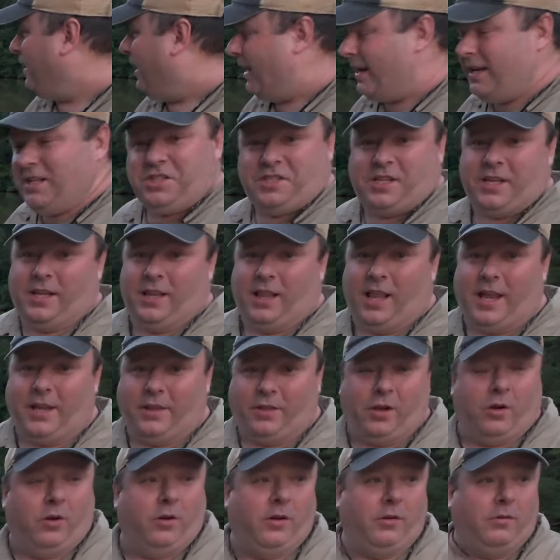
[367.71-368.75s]
It is getting late
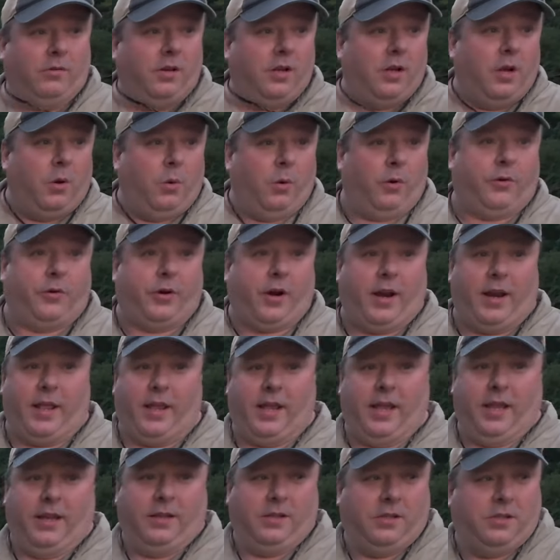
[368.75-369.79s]
though, and we're trying to
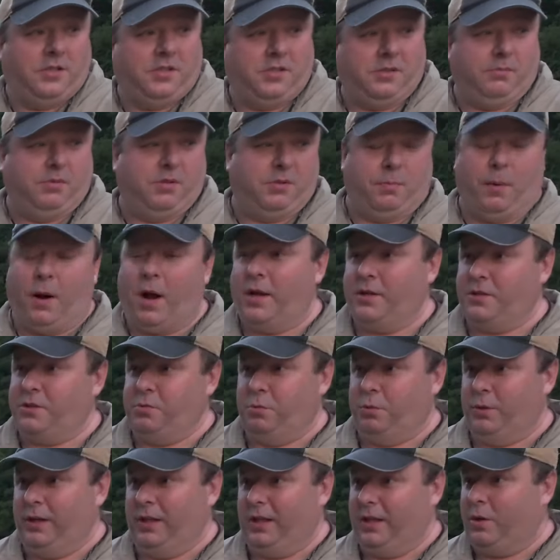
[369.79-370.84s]
hit some spots
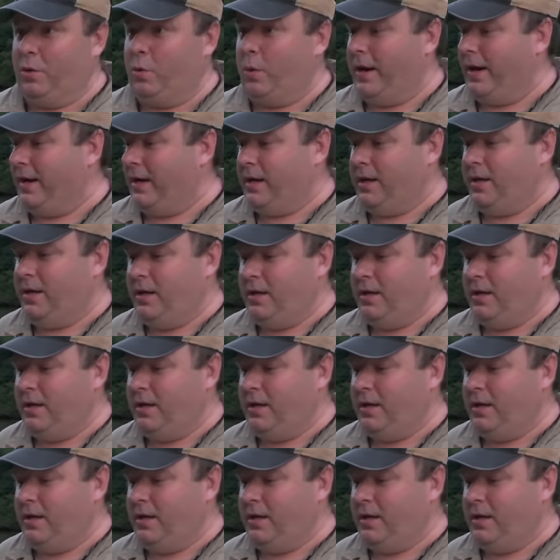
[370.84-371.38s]
really quick